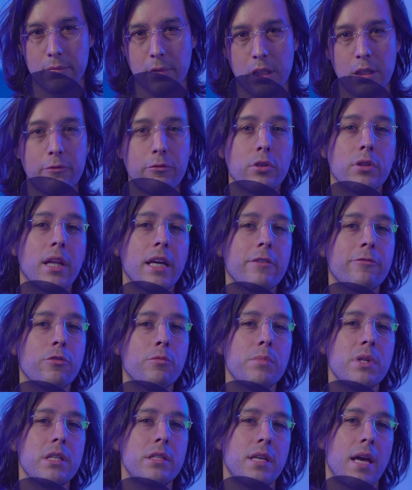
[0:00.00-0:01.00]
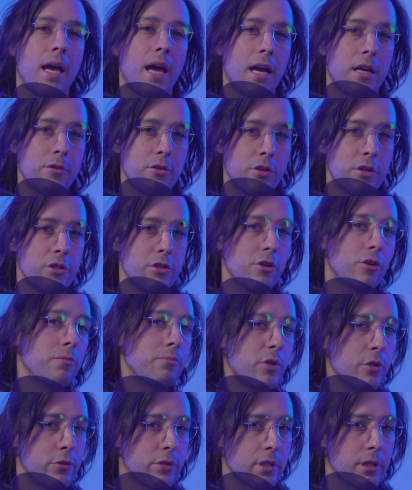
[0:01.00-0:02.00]
And if you'd like for me to add to your
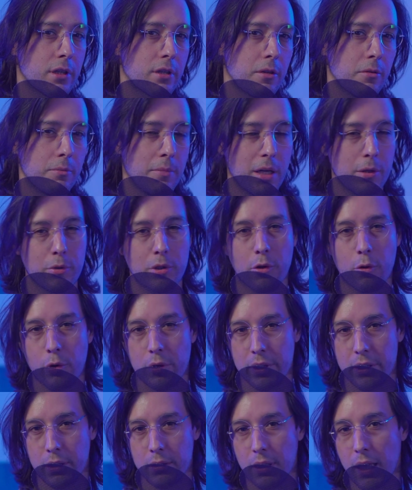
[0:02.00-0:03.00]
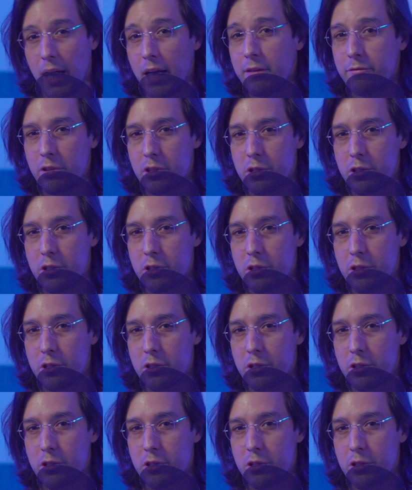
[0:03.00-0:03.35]
music by recording live